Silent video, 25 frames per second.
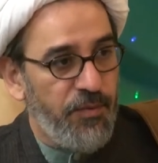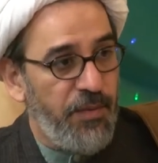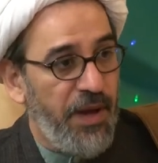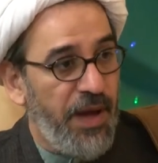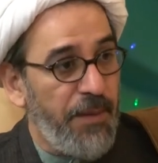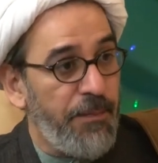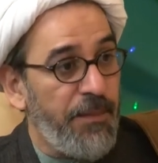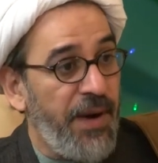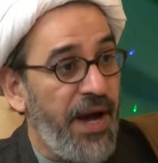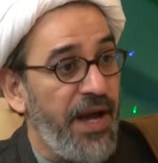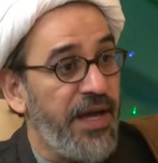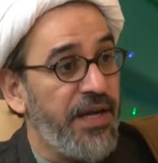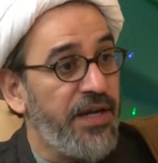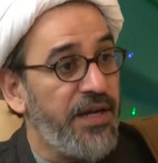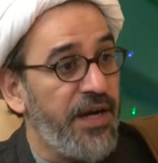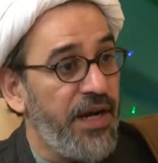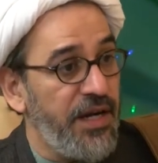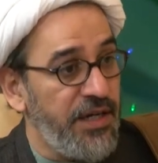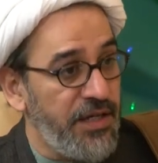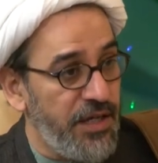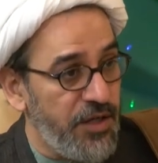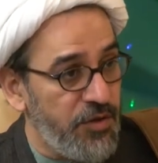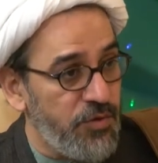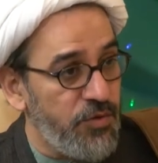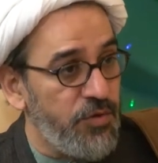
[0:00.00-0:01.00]

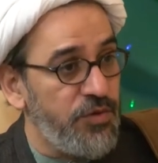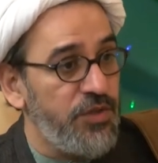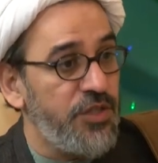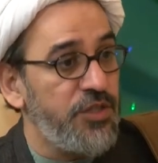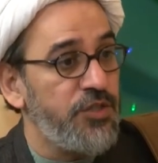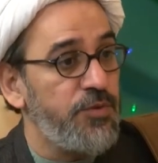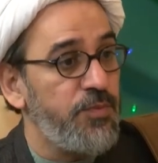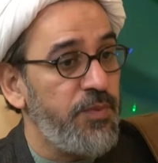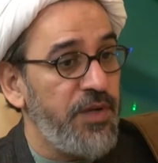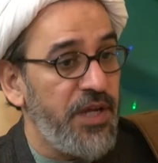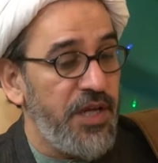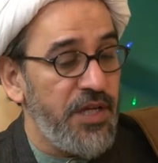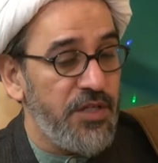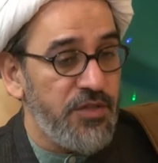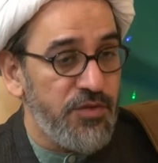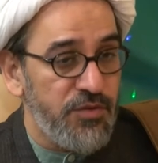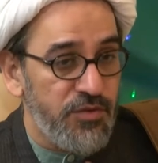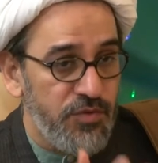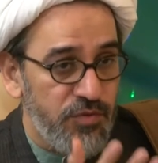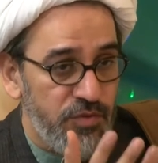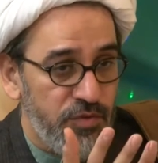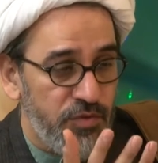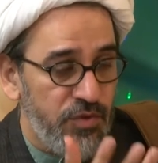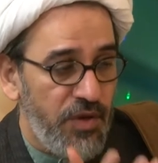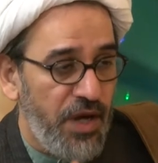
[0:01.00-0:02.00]
migrated to this place
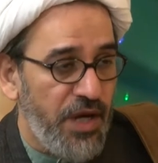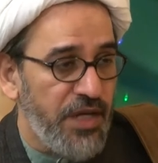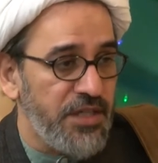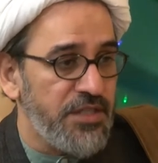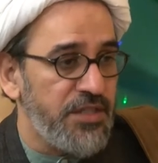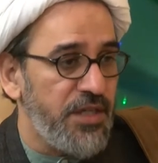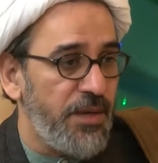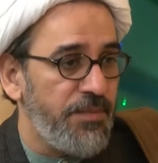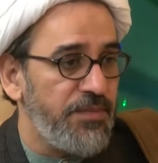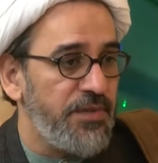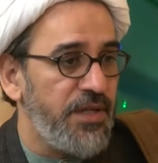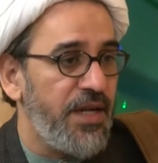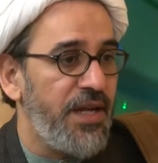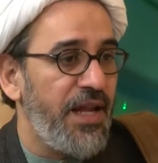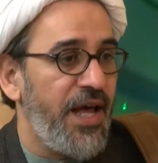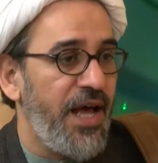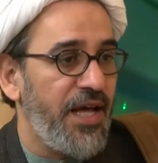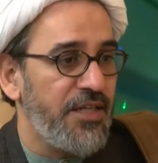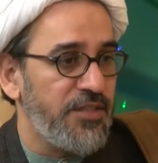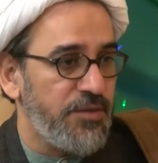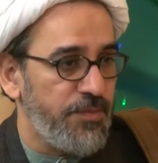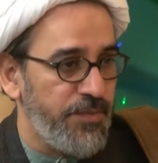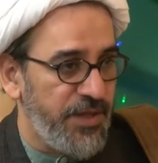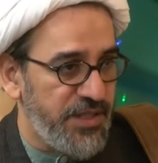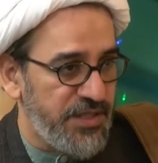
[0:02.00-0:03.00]
to accept the
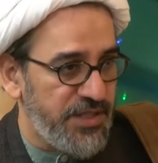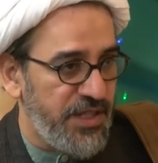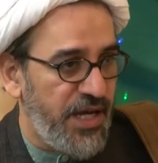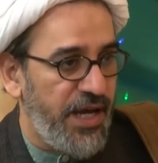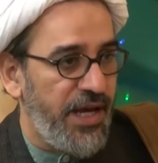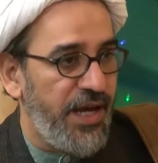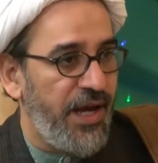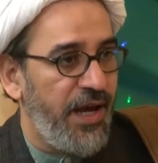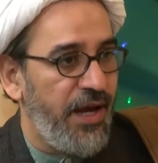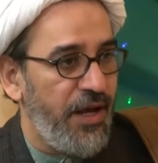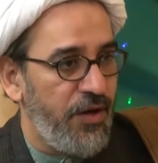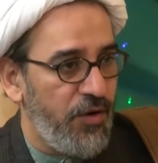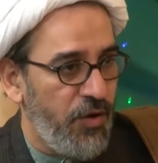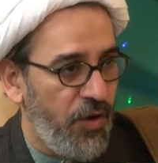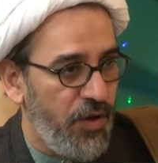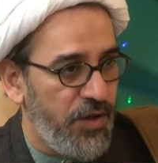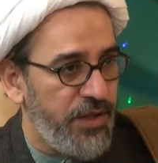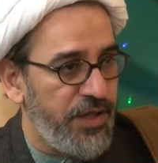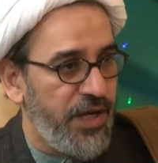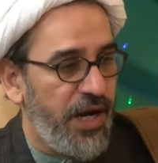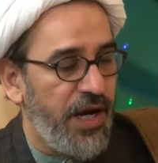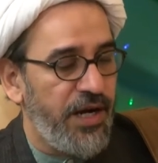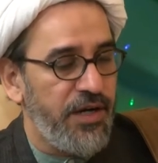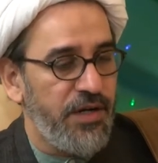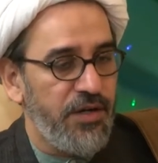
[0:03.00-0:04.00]
last Messiah. Indeed. And all
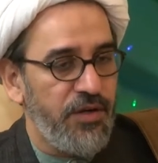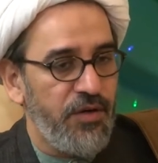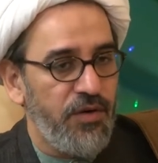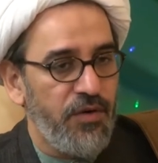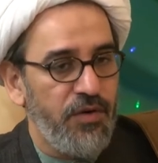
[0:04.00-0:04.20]
that,